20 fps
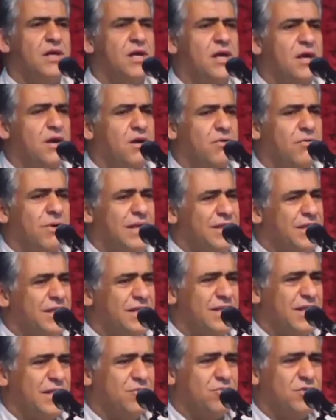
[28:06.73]
One day that
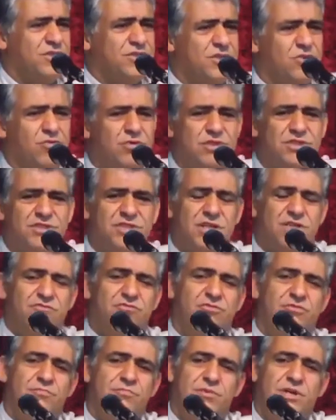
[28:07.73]
was a question for
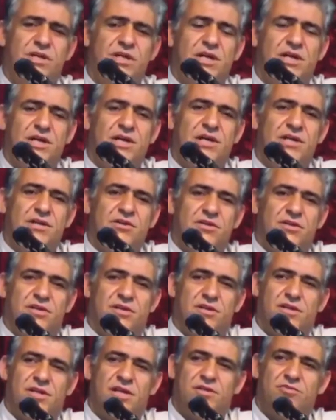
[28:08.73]
me, and
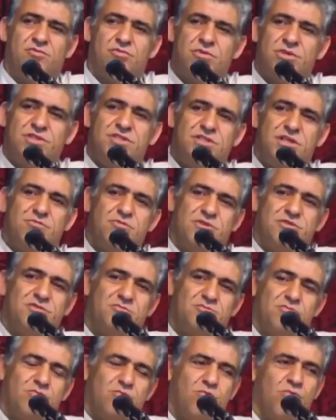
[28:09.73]
that question was
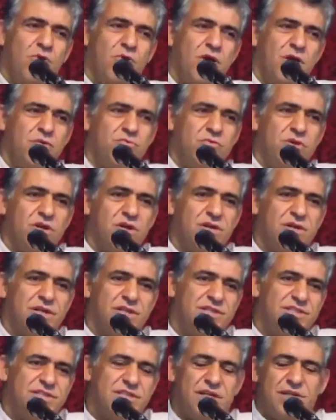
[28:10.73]
why we are
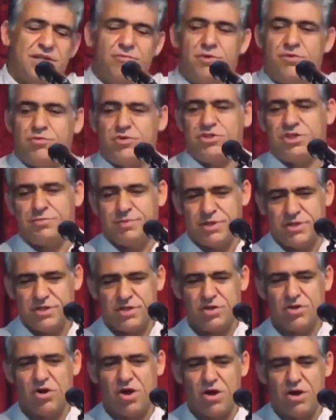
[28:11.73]
Christian, we worshiping the
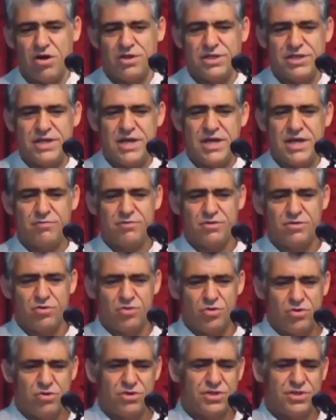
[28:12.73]
God here, the
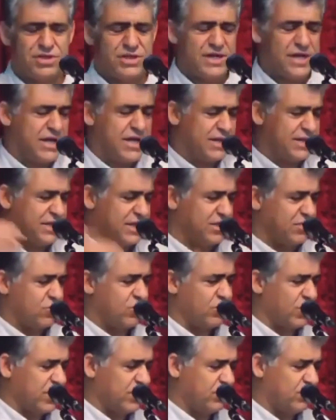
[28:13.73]
Lord here, and then going
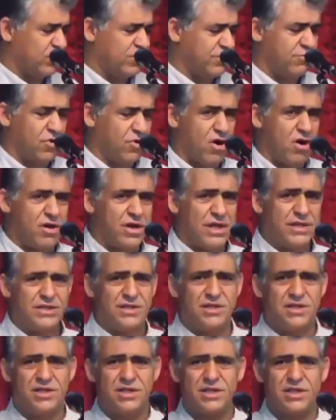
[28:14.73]
to the bar and
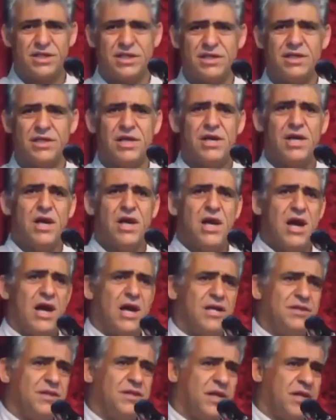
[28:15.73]
drinking and,
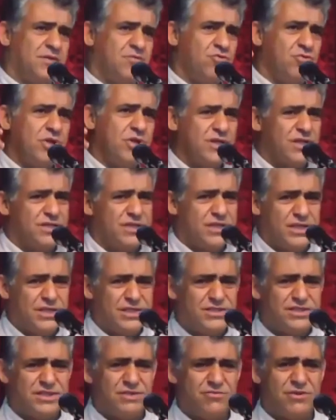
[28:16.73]
and doing the things
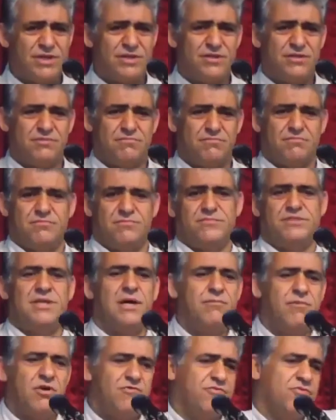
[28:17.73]
even some
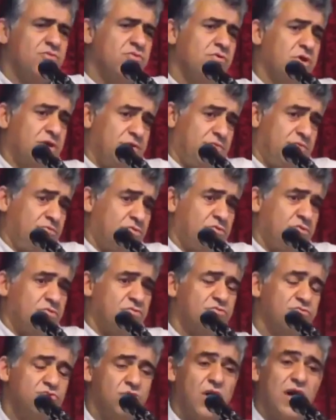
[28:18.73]
of you, I know you
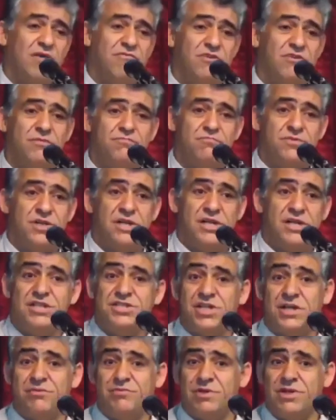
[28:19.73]
have a relation
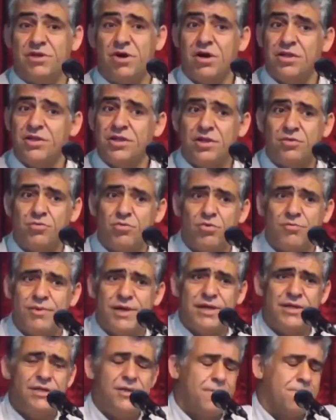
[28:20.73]
with the other woman.
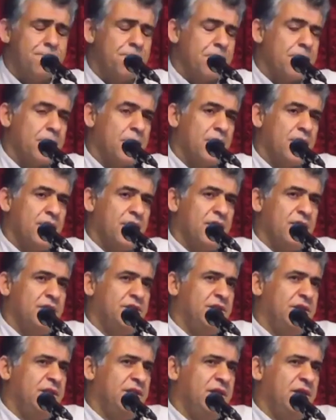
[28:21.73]

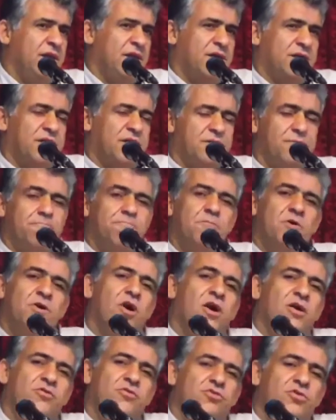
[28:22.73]
Then uh, the guy
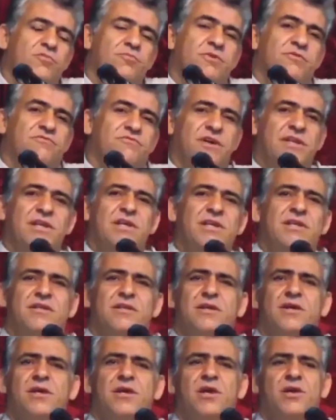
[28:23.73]
told me, Farid,
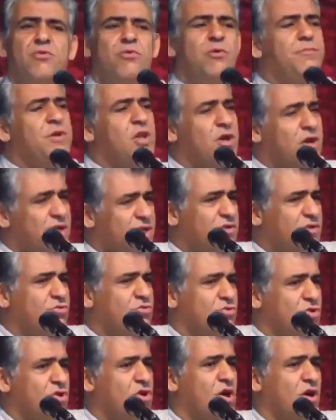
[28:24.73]
we belonging to the
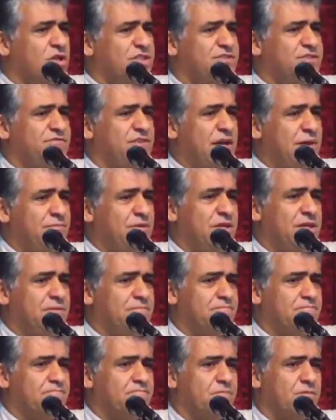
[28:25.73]
God's family.
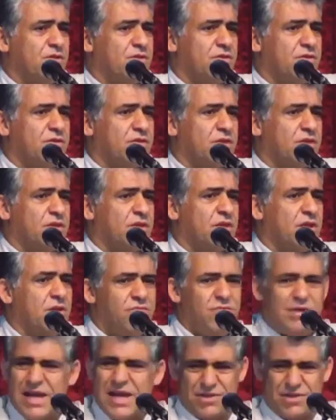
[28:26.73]
We
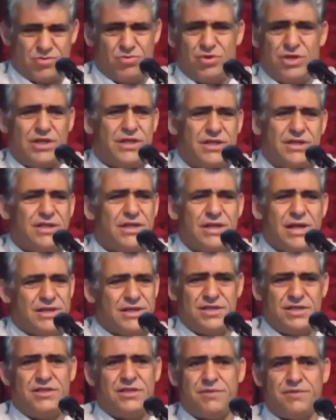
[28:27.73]
can do anything and then
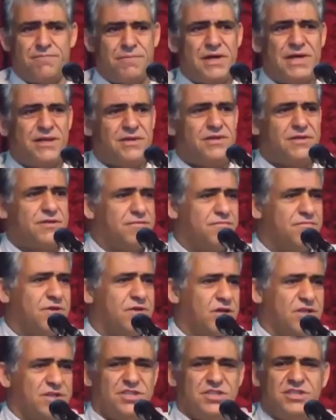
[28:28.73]
repent because
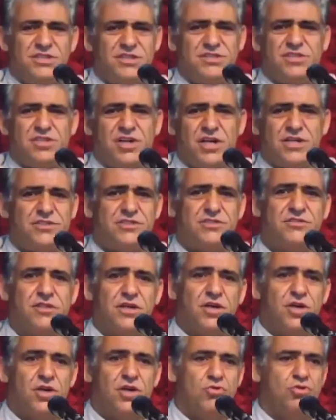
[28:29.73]
Jesus Christ
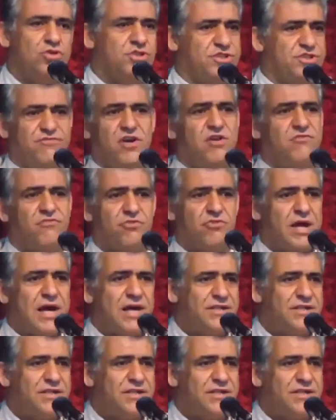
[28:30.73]
crucified for us.